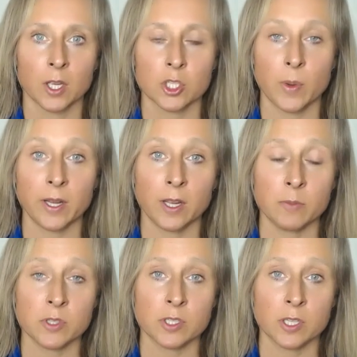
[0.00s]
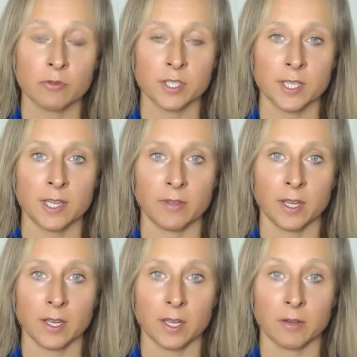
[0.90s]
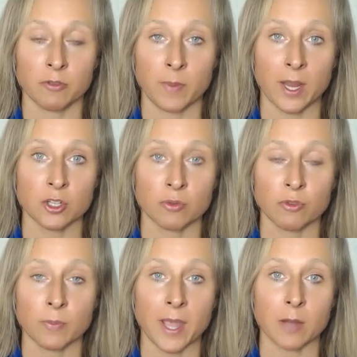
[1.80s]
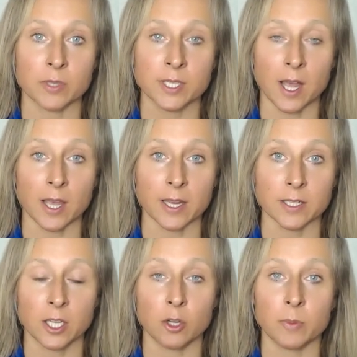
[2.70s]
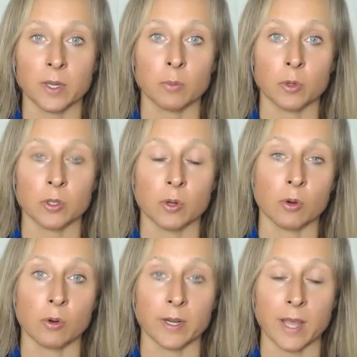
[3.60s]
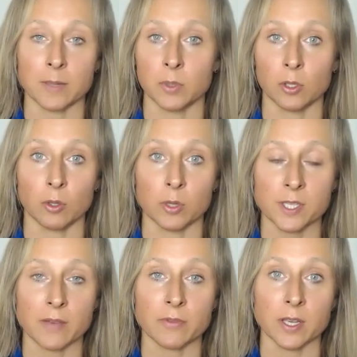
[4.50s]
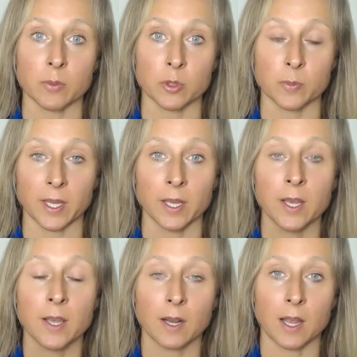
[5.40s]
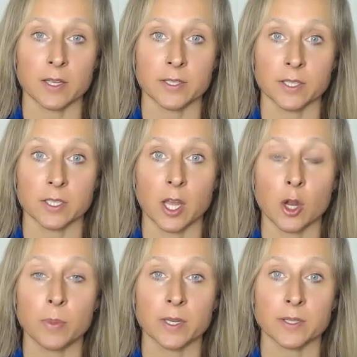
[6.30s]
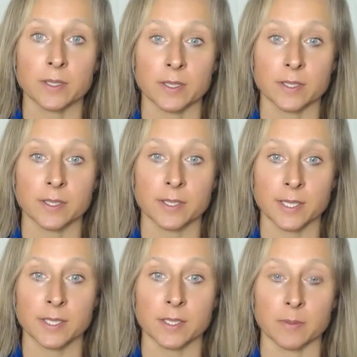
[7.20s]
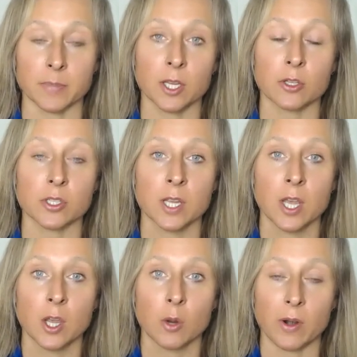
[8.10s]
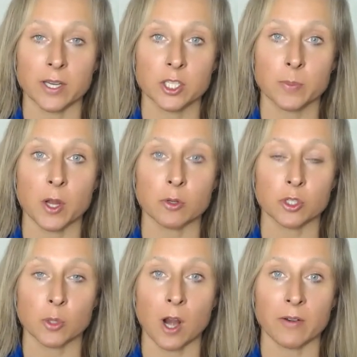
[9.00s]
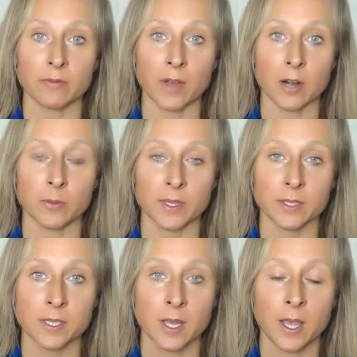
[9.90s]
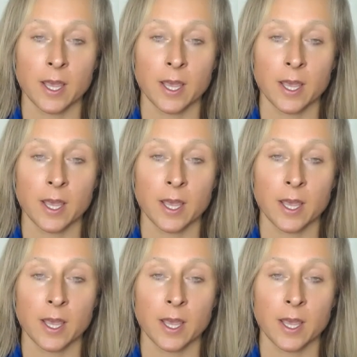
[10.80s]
So when it comes to receiving information from the outside, a human would, or an animal or whatever, it would be classed as an open system because we're exposed to our environment.